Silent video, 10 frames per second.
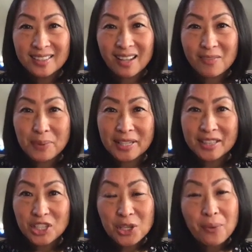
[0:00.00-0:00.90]
I've been in
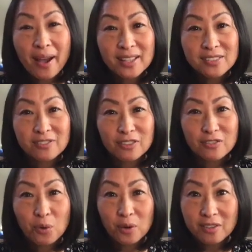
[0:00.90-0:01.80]
the US for
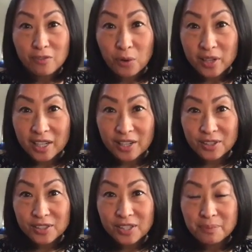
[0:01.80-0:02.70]
44 years.